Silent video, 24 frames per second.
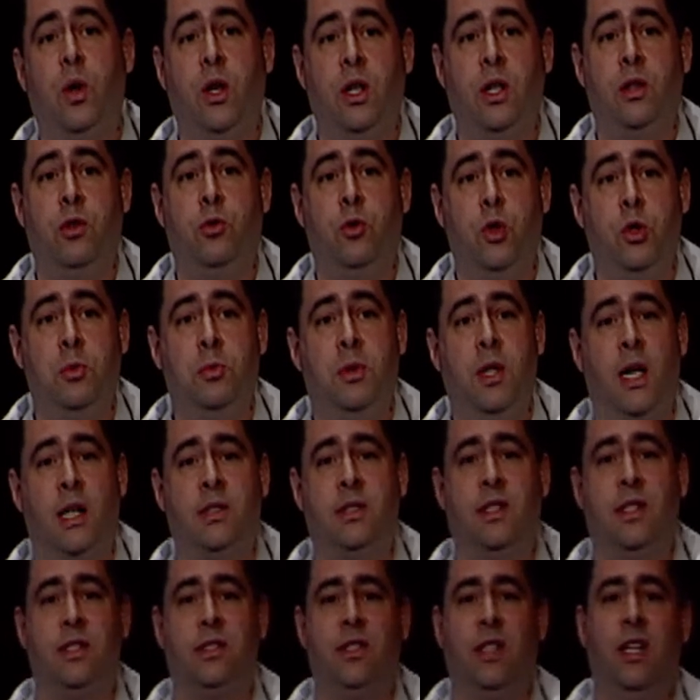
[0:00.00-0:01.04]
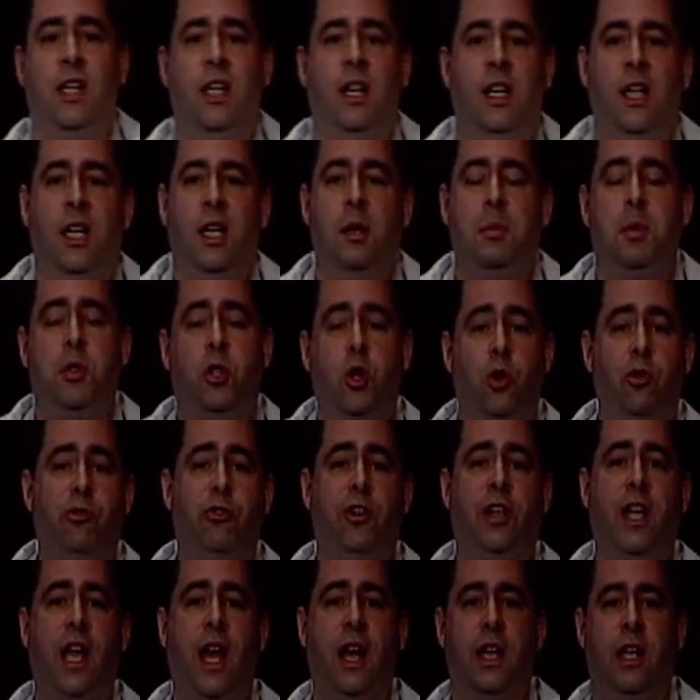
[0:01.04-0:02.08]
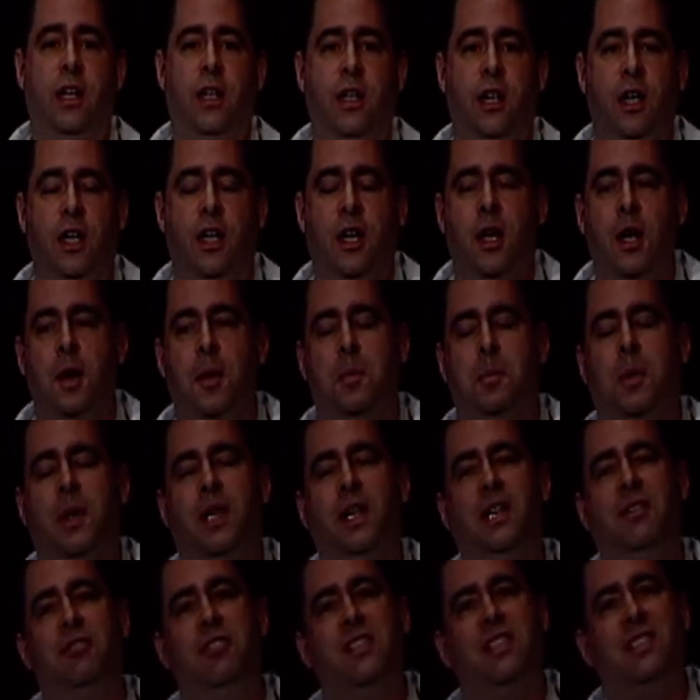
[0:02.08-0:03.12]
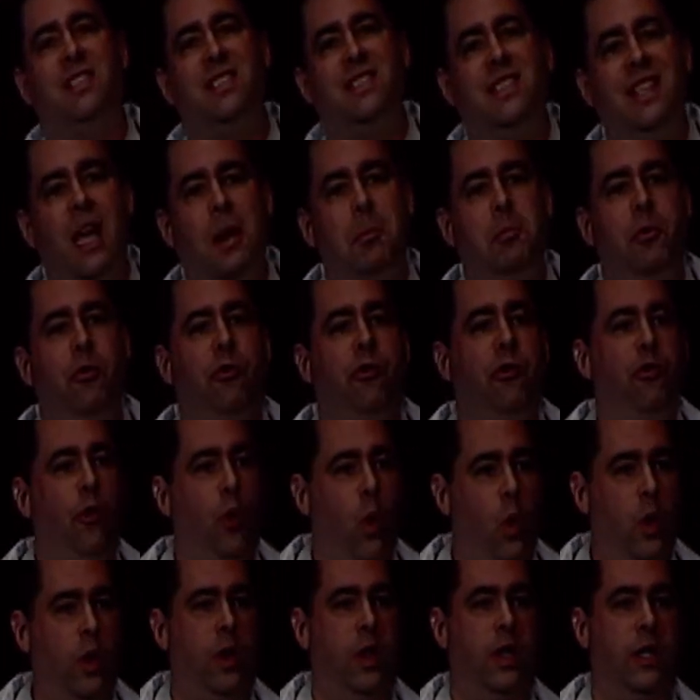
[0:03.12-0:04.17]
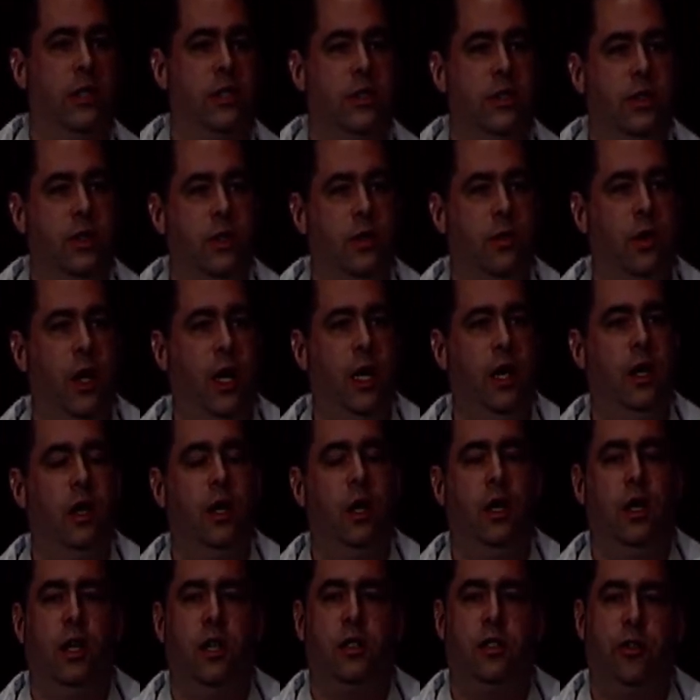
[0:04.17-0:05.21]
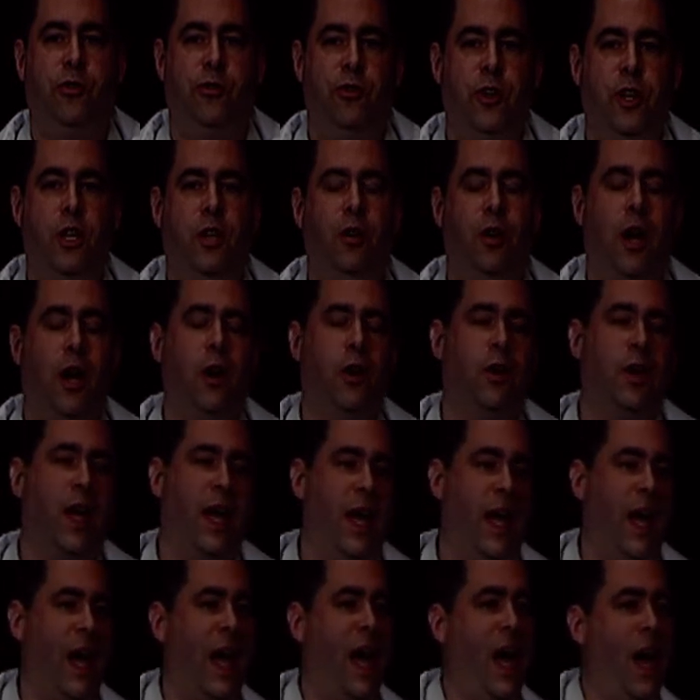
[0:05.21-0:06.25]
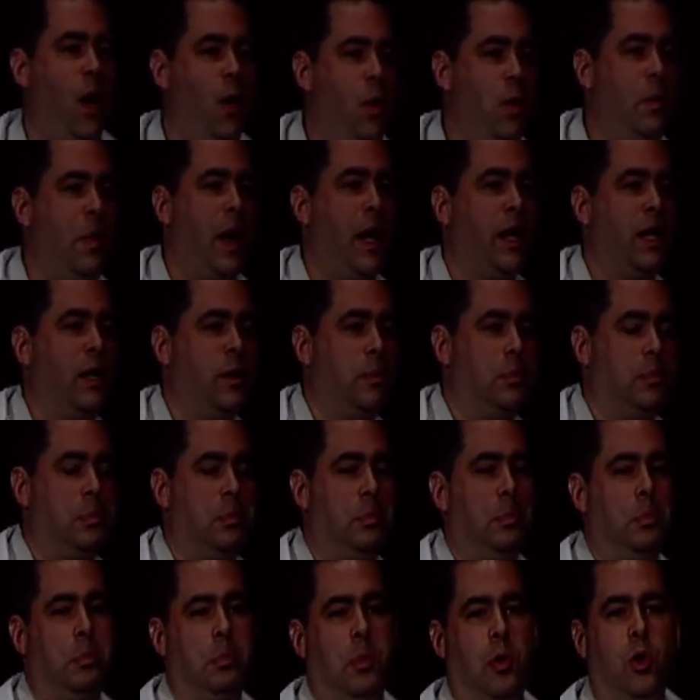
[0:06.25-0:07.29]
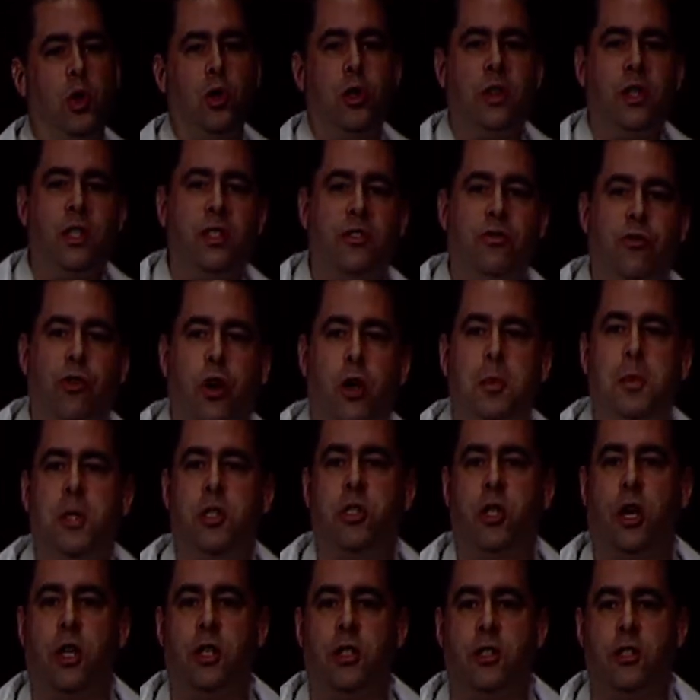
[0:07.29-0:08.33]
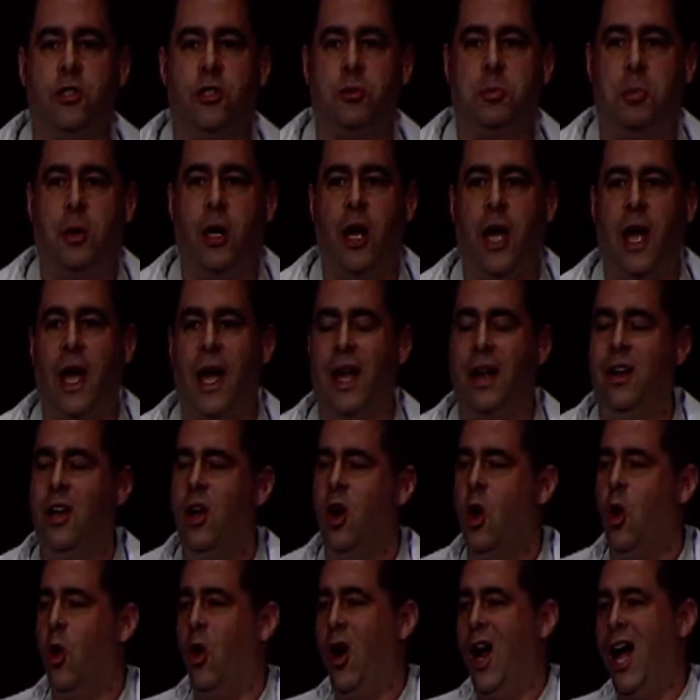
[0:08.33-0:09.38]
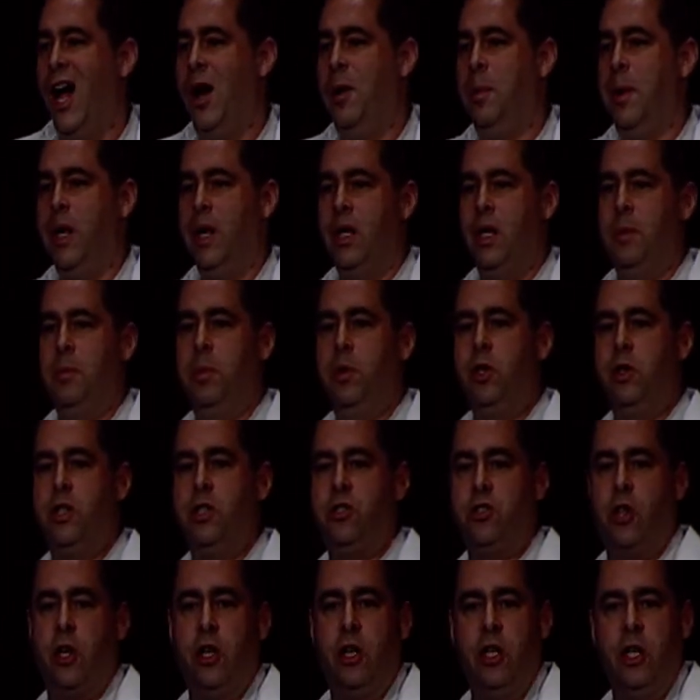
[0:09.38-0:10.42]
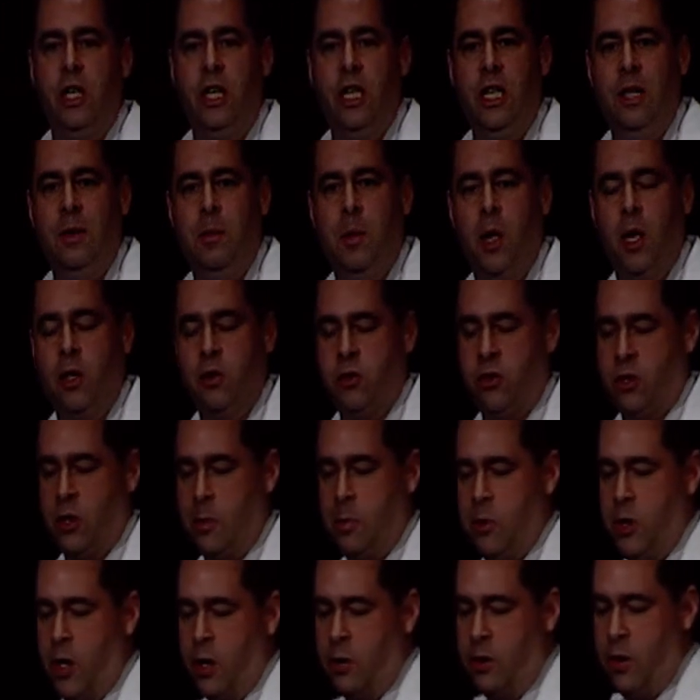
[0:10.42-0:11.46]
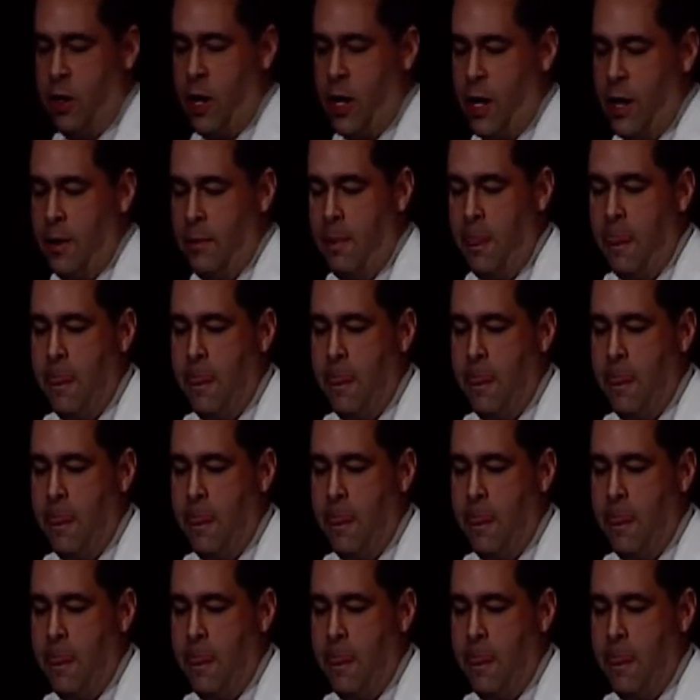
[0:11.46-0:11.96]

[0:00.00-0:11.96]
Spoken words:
in the room does this. But don't forget it. But even a step before this, right, to figure out, okay, how am I going to put this verbiage on a display ad? Or how am I going to put this on an email subject line?